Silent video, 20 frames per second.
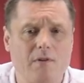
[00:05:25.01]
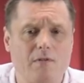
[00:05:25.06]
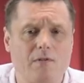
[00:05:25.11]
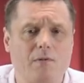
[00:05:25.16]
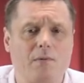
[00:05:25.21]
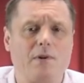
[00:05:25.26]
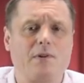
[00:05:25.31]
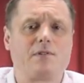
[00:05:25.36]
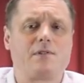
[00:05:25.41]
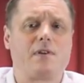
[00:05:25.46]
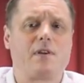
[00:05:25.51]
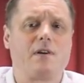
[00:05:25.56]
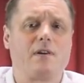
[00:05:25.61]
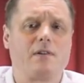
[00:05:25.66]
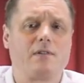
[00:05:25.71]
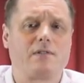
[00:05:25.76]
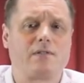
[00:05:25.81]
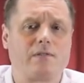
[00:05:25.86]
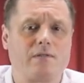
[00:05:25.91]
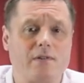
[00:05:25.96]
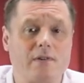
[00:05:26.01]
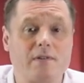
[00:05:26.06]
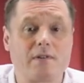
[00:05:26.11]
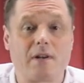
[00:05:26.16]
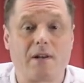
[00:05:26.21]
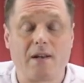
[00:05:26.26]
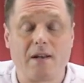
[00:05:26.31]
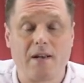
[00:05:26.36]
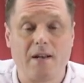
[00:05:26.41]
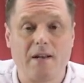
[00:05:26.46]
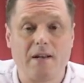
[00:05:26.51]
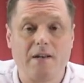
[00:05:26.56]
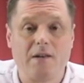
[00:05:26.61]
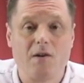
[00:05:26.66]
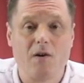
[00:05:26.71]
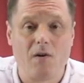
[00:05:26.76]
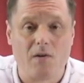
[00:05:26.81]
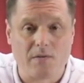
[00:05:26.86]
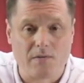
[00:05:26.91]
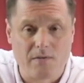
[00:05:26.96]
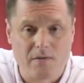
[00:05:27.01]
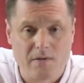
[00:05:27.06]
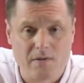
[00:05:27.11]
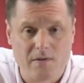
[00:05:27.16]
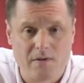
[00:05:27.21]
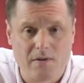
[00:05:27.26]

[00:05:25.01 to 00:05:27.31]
to which the answer is clearly not.